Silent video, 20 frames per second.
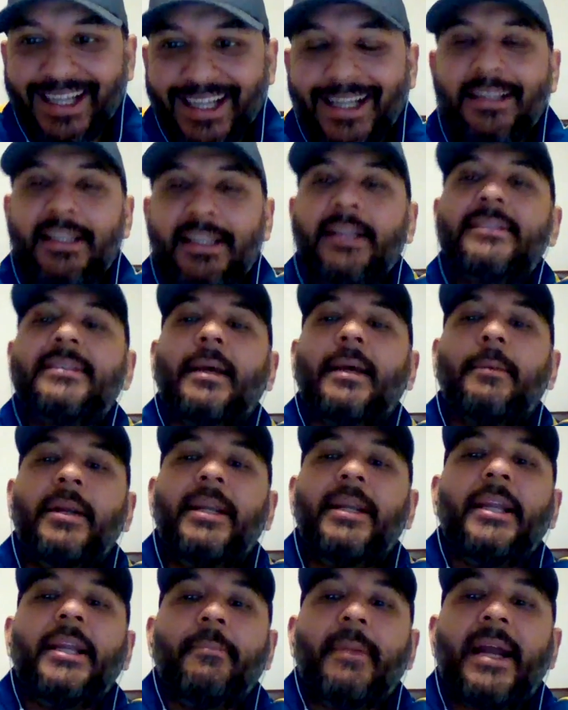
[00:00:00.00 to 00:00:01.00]
Then
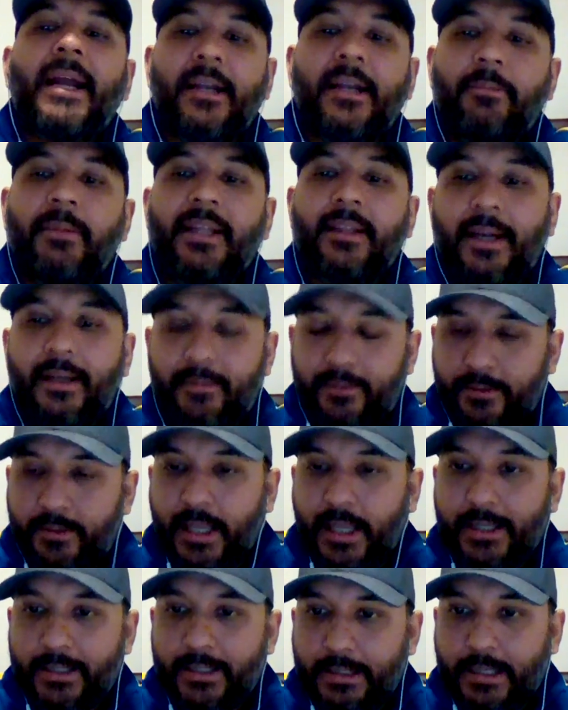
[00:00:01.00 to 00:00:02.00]
somebody reminded me
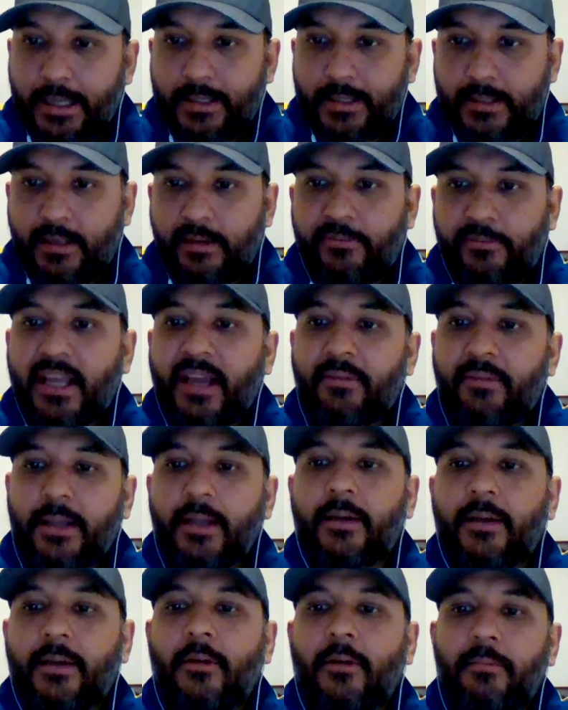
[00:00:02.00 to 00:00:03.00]
that we have a
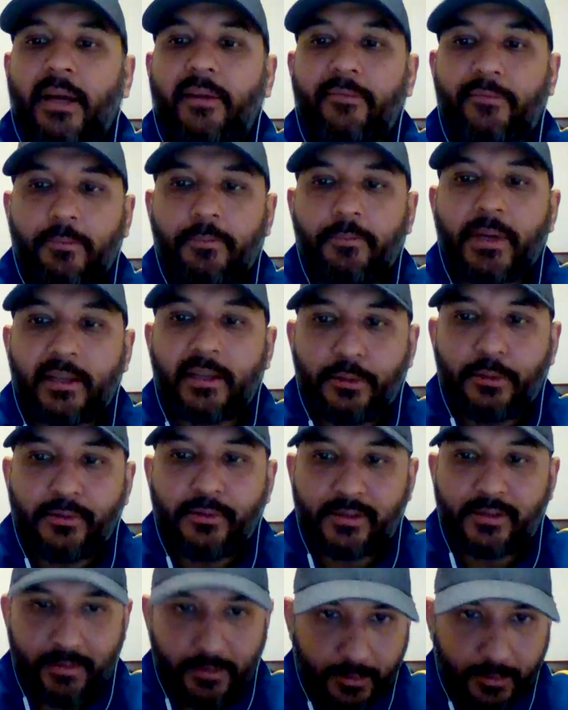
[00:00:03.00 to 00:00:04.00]
kid called
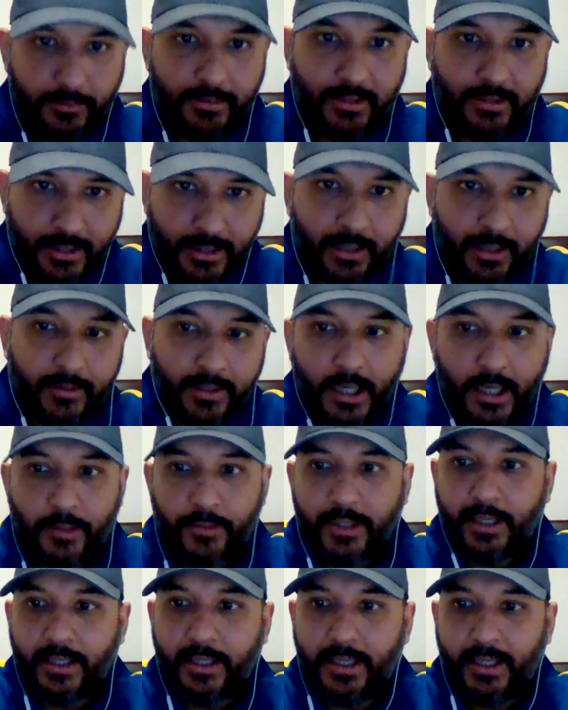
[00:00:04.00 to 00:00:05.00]
Mavropanos who's still
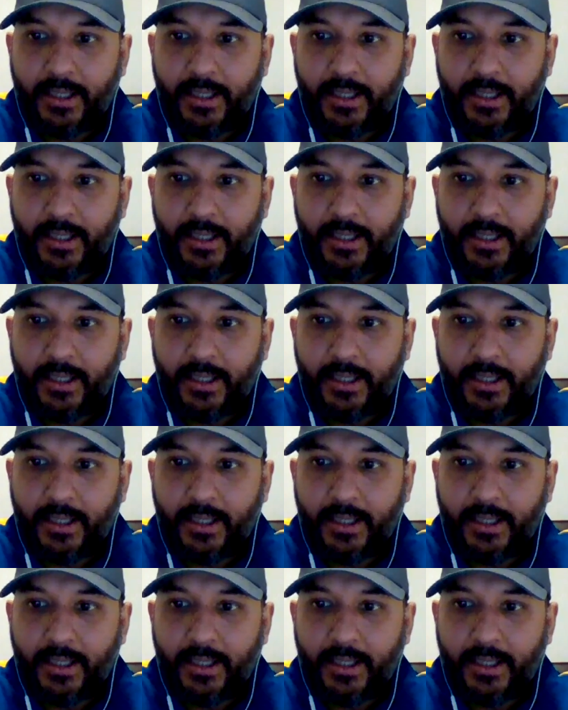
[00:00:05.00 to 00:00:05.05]
around, and he's